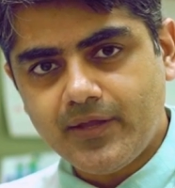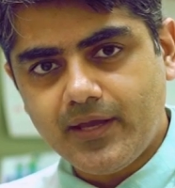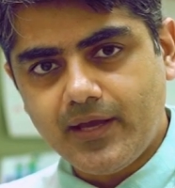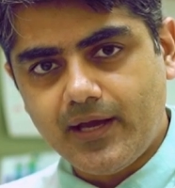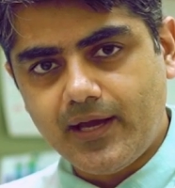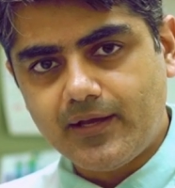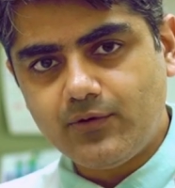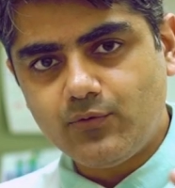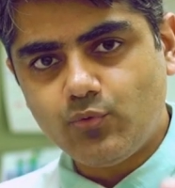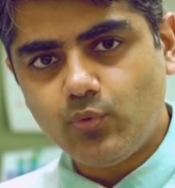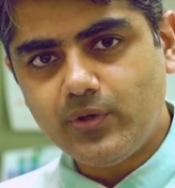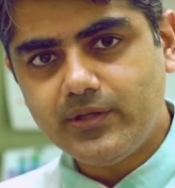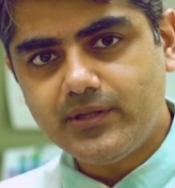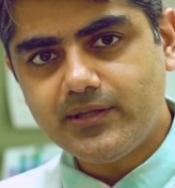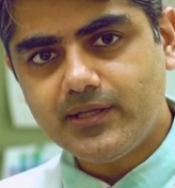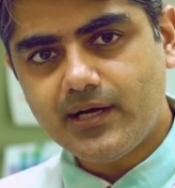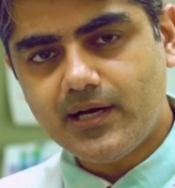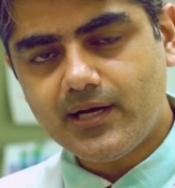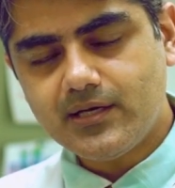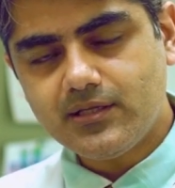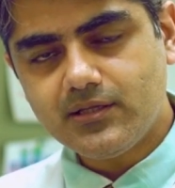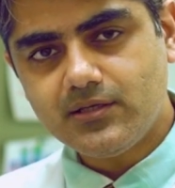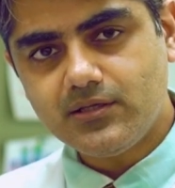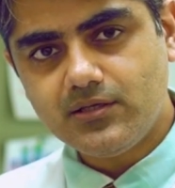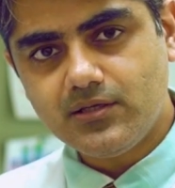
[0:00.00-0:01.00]
and with
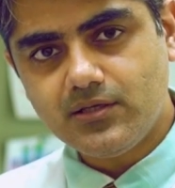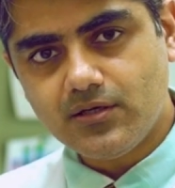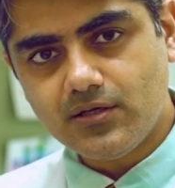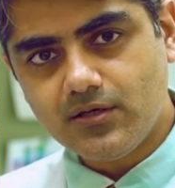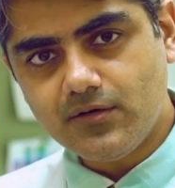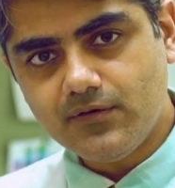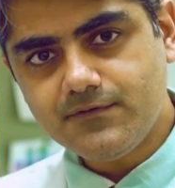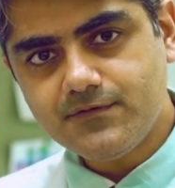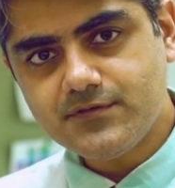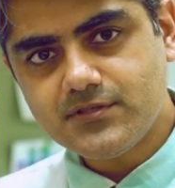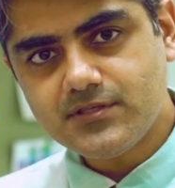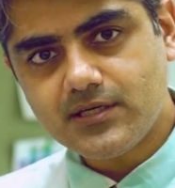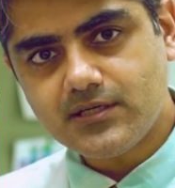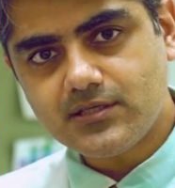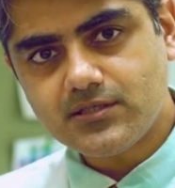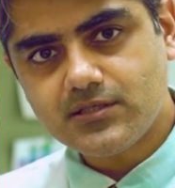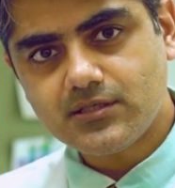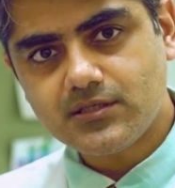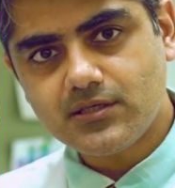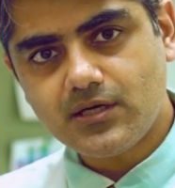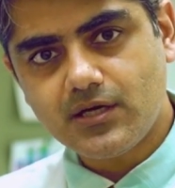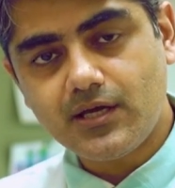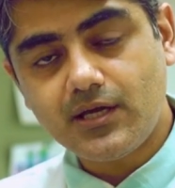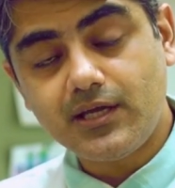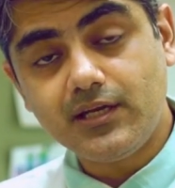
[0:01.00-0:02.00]
that, the nerves that
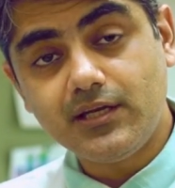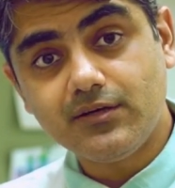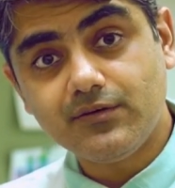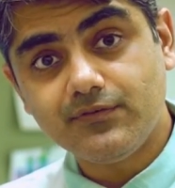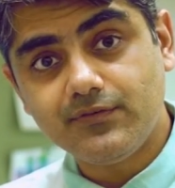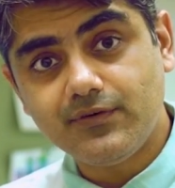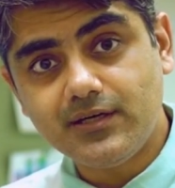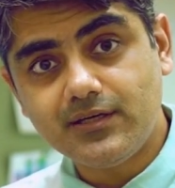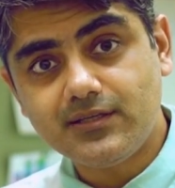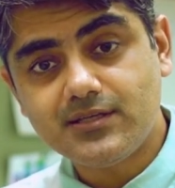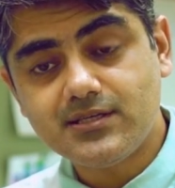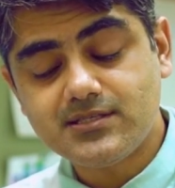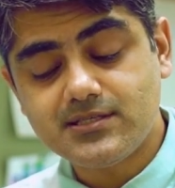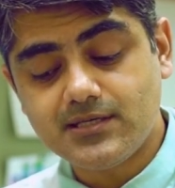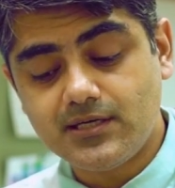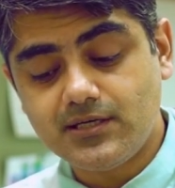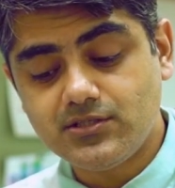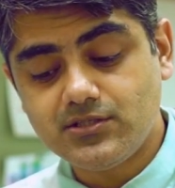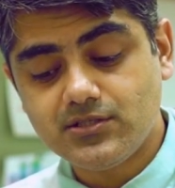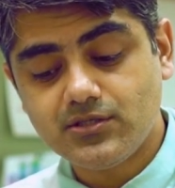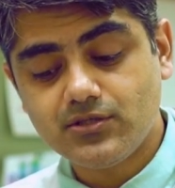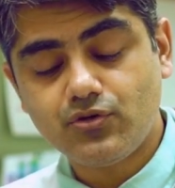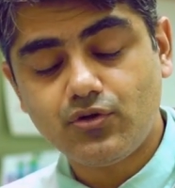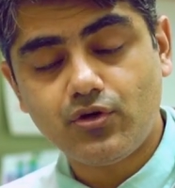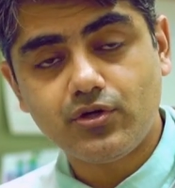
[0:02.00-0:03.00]
innervate the
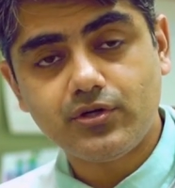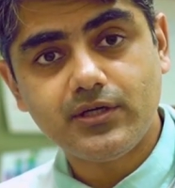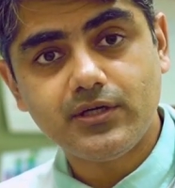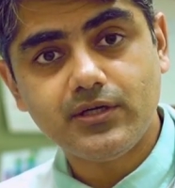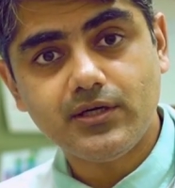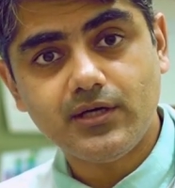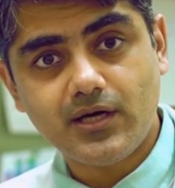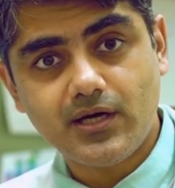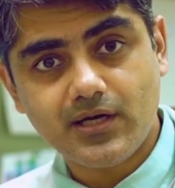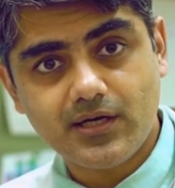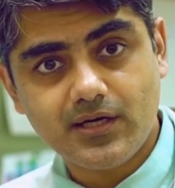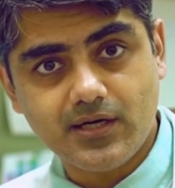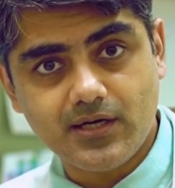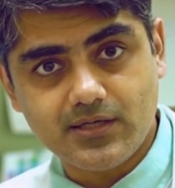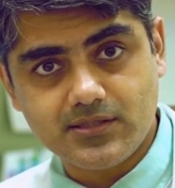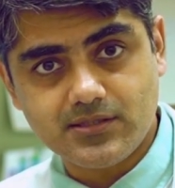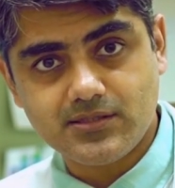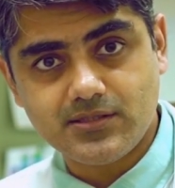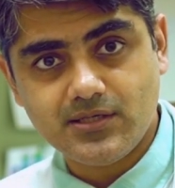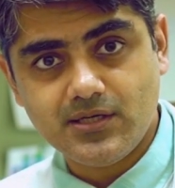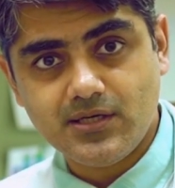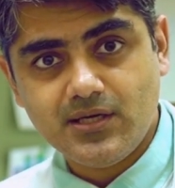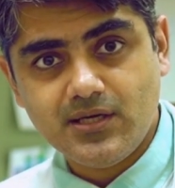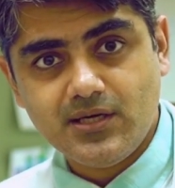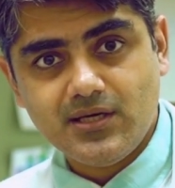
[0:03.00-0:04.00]
center cornea are
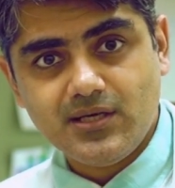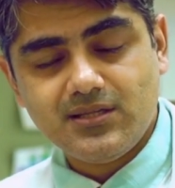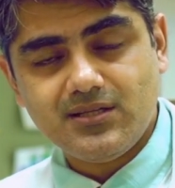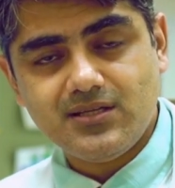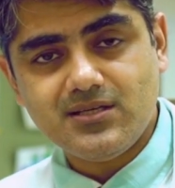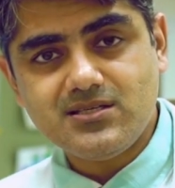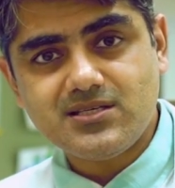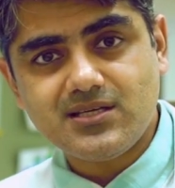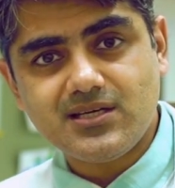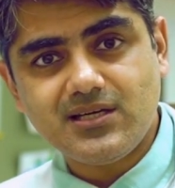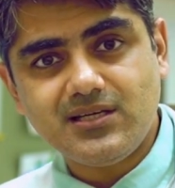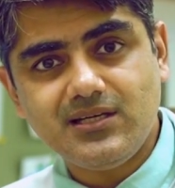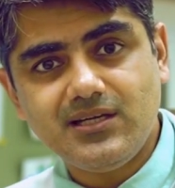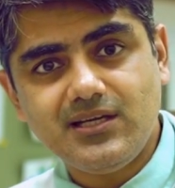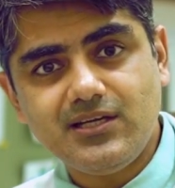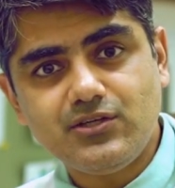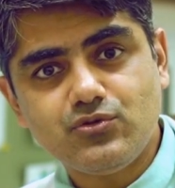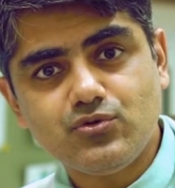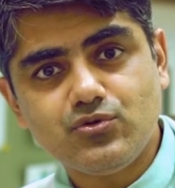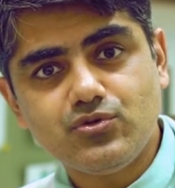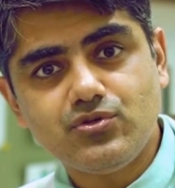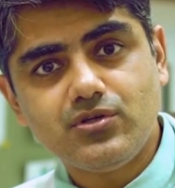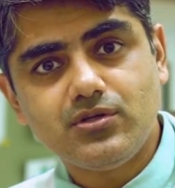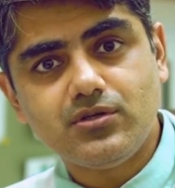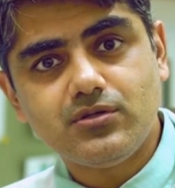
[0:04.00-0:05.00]
cut. This can lead
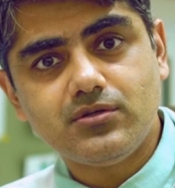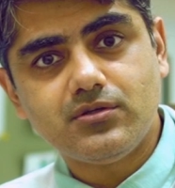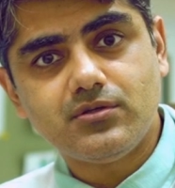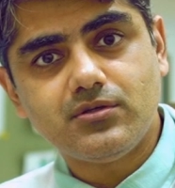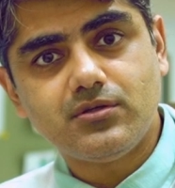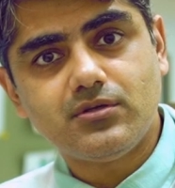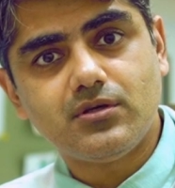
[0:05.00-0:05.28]
to